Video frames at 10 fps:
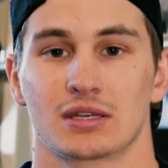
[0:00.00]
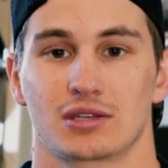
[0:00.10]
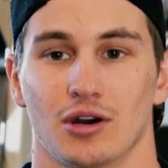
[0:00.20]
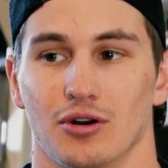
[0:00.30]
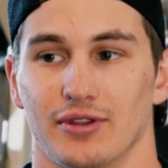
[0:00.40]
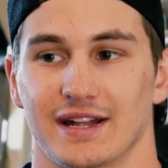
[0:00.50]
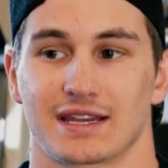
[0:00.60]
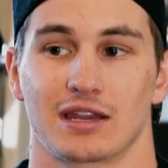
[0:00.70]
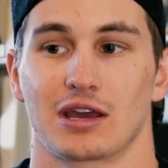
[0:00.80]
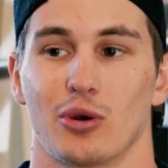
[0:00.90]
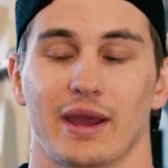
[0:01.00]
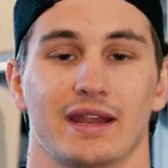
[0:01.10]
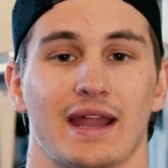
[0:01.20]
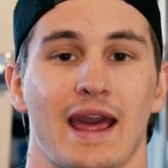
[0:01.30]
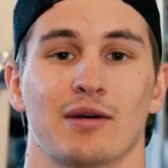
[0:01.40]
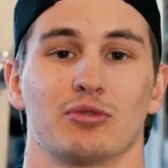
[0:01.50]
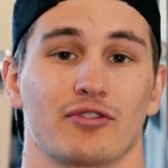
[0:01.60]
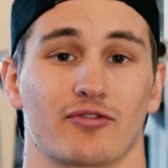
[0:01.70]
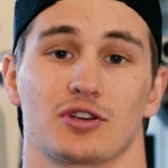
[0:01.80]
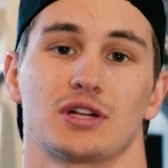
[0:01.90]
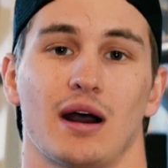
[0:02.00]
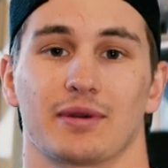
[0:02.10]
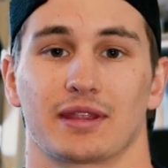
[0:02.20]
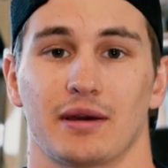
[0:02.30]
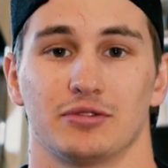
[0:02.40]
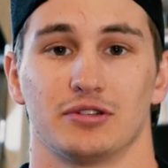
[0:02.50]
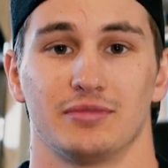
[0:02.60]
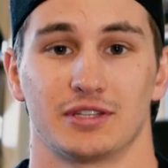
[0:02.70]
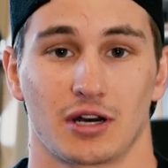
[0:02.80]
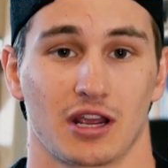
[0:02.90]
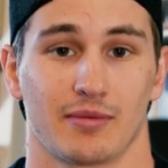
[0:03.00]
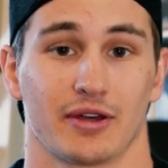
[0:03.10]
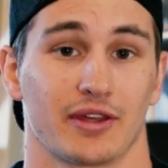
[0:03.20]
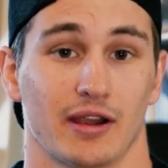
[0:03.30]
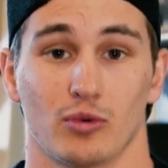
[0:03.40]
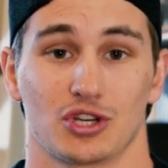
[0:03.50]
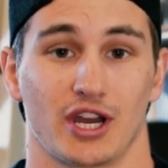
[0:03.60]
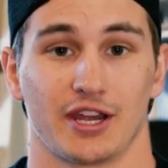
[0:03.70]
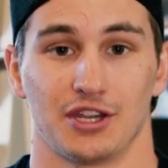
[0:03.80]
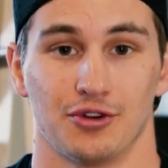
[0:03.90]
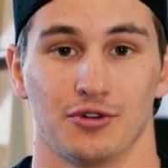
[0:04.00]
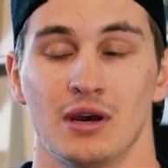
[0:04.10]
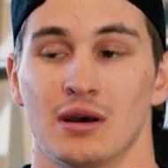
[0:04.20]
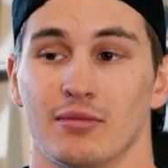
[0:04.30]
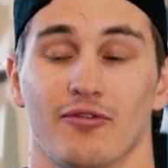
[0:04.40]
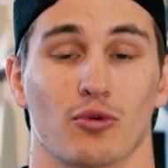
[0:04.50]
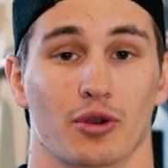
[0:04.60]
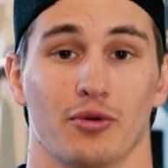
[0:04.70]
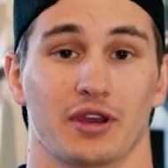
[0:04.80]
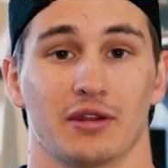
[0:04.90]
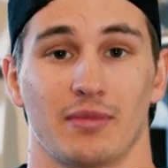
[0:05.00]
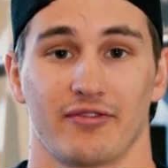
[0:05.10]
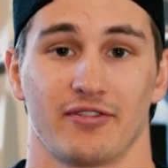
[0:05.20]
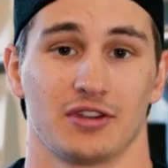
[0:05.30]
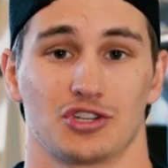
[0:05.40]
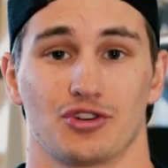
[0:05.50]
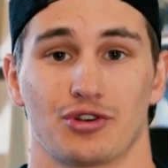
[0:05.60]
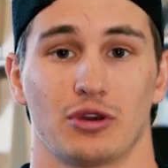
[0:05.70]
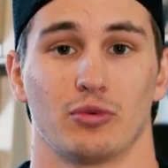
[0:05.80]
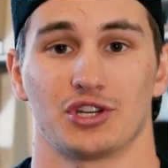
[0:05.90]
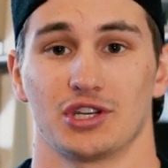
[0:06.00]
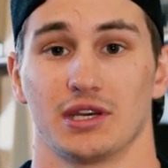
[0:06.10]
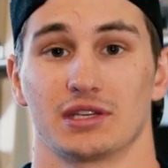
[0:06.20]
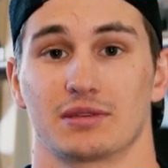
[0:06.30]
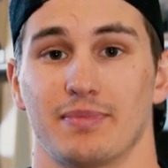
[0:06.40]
So that's going to go hand in hand with the first topic that I'm going to be talking about that I wish I knew before going into my fitness journey, which is